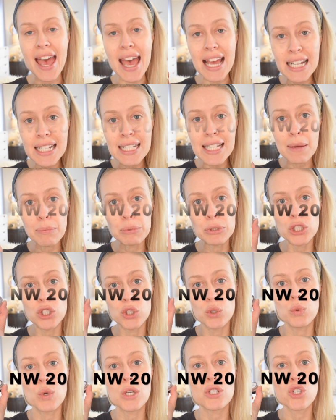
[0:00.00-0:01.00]

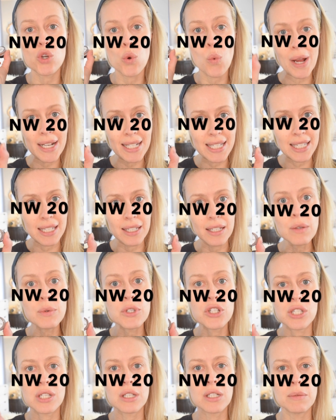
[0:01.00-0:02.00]
NW20,
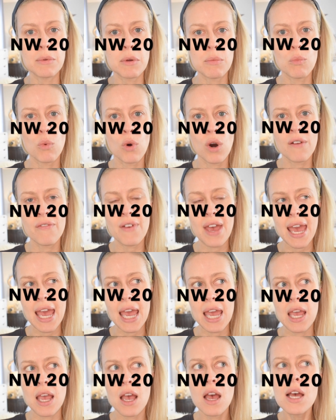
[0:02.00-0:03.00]
which is a little bit more of
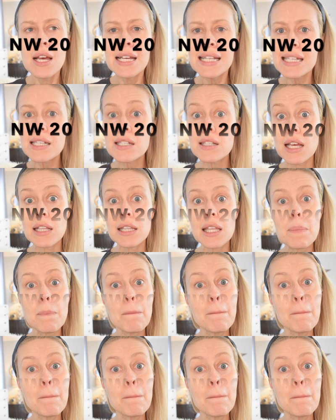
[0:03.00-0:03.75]
a slightly